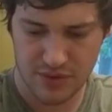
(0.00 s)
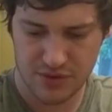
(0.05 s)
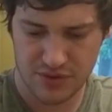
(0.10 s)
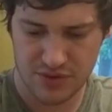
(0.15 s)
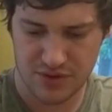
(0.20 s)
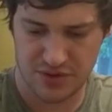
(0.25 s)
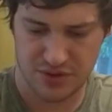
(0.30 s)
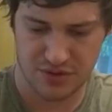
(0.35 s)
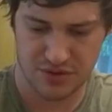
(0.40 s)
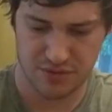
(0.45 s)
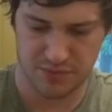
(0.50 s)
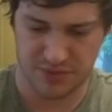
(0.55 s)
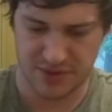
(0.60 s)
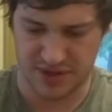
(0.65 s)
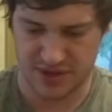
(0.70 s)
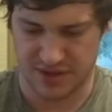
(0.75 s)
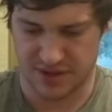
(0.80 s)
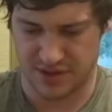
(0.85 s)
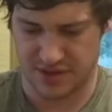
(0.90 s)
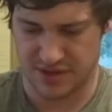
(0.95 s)
This should
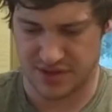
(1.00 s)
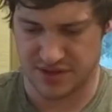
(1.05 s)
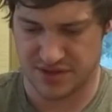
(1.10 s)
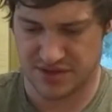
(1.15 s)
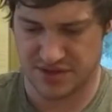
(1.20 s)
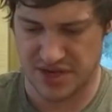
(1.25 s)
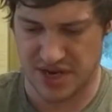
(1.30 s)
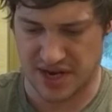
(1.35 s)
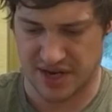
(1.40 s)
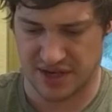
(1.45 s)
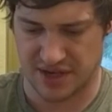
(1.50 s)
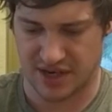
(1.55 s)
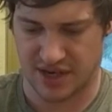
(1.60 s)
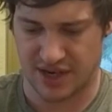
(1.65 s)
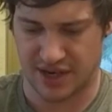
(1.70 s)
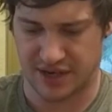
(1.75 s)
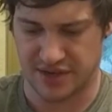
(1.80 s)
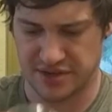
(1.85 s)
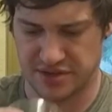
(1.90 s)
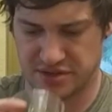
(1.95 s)
be the second
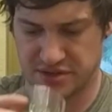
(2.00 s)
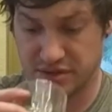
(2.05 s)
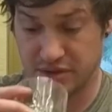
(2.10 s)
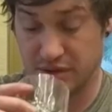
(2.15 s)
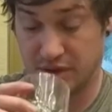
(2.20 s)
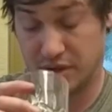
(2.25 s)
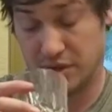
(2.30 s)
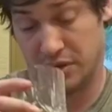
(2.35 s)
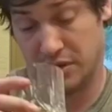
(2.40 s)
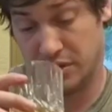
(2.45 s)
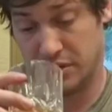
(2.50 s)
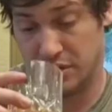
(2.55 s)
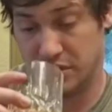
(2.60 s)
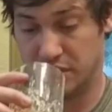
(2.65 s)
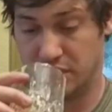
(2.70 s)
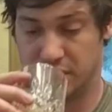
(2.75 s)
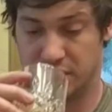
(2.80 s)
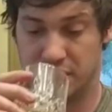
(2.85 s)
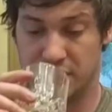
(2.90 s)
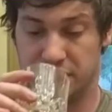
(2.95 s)
hottest,
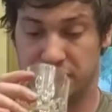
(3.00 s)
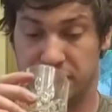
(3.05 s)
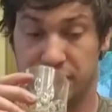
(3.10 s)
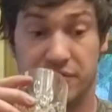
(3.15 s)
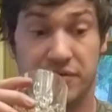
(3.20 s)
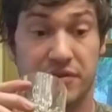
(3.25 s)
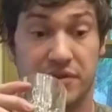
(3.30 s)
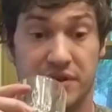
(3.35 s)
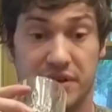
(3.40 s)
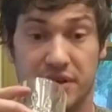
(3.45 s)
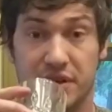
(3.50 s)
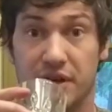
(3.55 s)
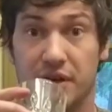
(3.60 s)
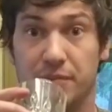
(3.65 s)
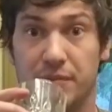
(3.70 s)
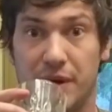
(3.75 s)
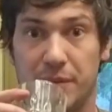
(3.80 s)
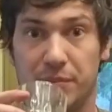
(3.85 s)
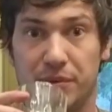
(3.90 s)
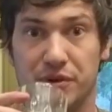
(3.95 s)
if the
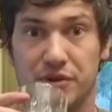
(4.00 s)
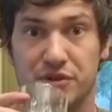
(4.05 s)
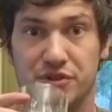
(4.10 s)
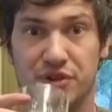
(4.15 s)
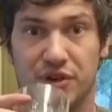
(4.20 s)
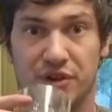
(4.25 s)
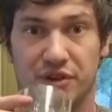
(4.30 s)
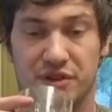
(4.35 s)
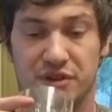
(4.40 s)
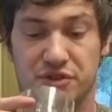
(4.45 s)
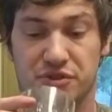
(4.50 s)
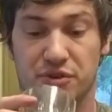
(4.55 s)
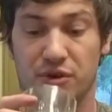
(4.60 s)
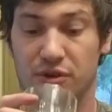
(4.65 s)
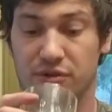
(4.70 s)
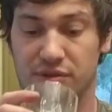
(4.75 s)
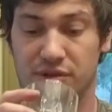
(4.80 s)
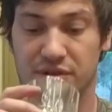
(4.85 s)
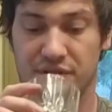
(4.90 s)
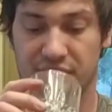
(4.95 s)
peppers are the
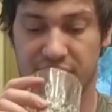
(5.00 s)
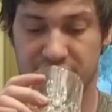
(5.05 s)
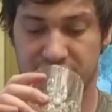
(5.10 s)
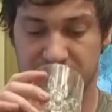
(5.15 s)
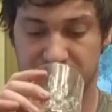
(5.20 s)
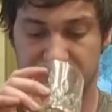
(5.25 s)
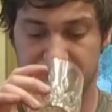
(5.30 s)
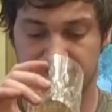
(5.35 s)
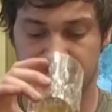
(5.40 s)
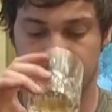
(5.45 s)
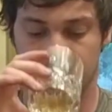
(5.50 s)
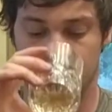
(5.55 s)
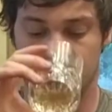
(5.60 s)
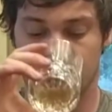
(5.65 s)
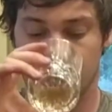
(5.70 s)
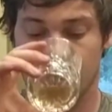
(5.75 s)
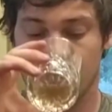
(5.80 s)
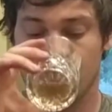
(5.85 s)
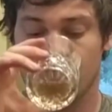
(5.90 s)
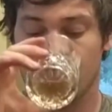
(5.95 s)
Scoville that I think they are.